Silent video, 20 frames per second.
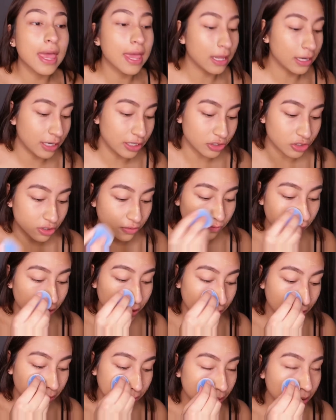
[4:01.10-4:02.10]
an
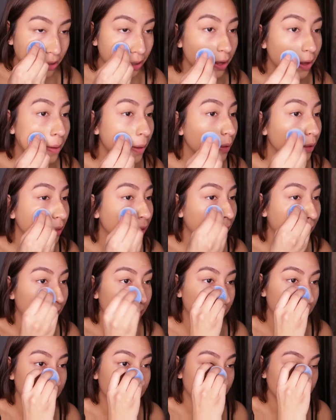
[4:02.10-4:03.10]
introvert.
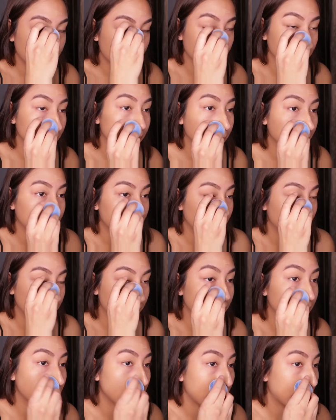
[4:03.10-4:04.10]
Like,
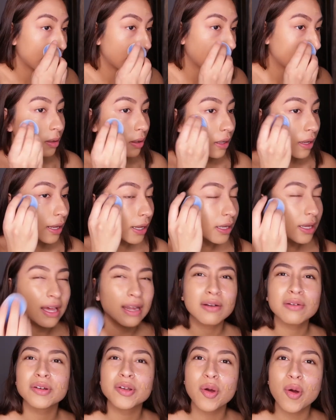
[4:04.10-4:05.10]
yeah. I,
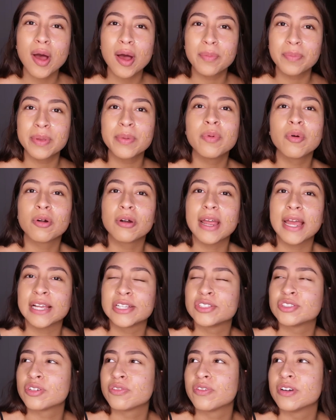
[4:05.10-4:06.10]
I don't know how people are
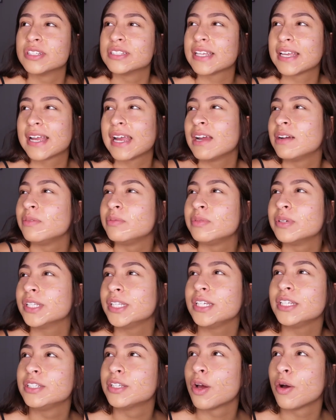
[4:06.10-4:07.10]
extroverts. Like, I
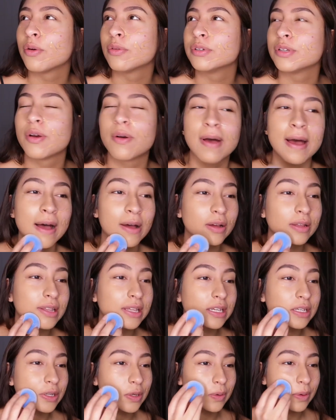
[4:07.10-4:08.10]
really don't know how
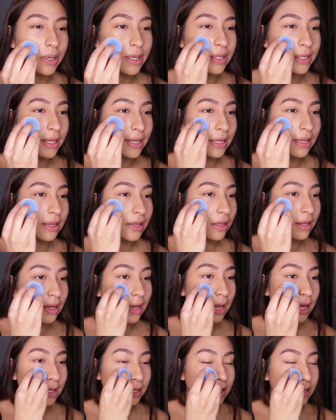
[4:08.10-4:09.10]
they do it. Like,
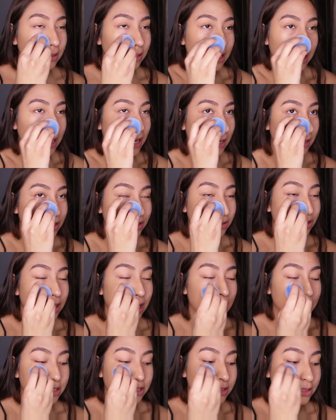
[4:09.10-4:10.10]
I can, I
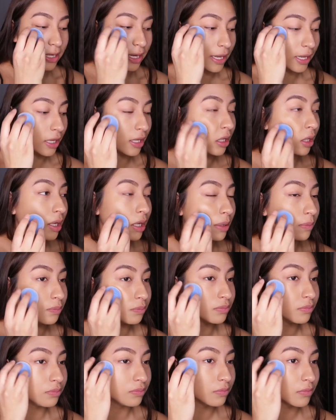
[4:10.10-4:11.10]
don't, I just can't.
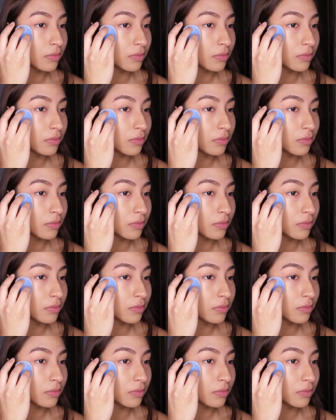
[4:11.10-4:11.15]
I'm,